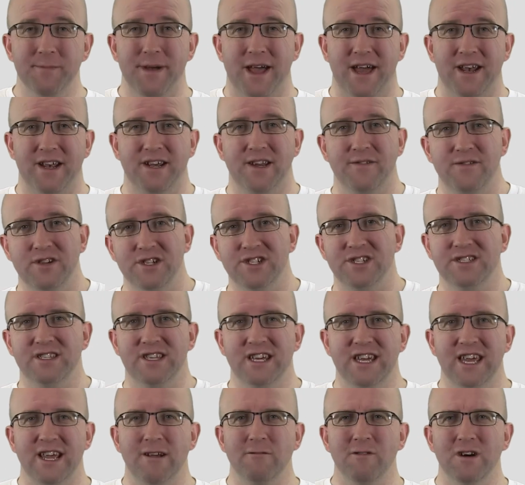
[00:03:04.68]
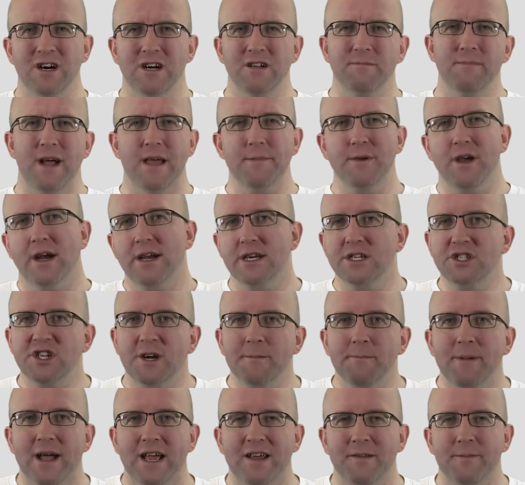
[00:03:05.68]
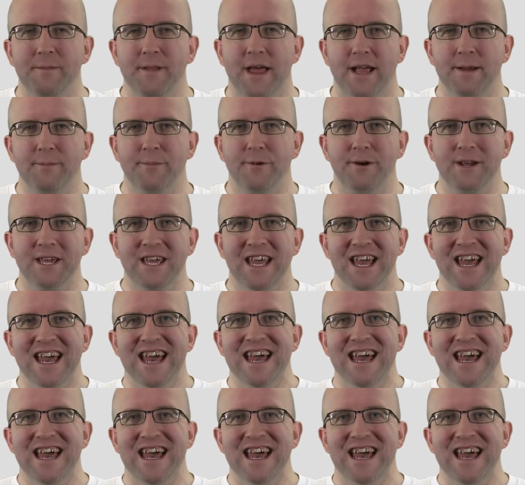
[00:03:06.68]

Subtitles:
about it, if you're just thinking, well, maybe I could jump back to BlackBerry,